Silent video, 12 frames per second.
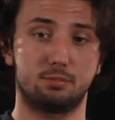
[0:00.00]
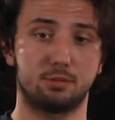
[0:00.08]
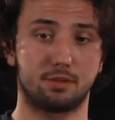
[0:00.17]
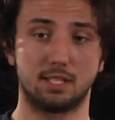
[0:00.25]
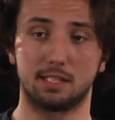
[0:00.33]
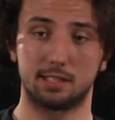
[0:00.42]

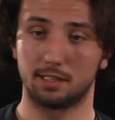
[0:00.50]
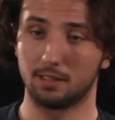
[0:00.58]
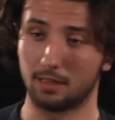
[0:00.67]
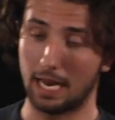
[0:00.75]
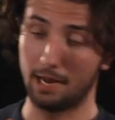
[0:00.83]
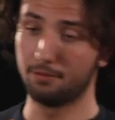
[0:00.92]
you think
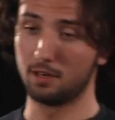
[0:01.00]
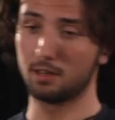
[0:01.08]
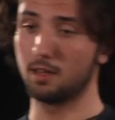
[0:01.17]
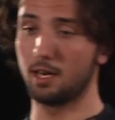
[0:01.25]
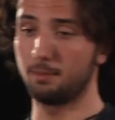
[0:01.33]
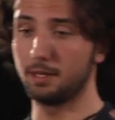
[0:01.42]
they're
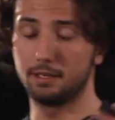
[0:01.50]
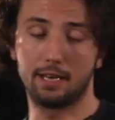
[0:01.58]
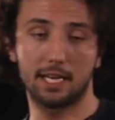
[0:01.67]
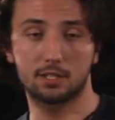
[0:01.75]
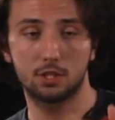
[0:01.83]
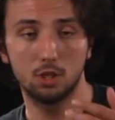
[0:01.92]
ever gonna be
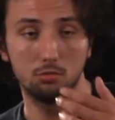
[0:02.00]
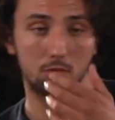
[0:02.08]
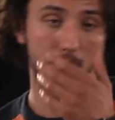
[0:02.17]
nice to you?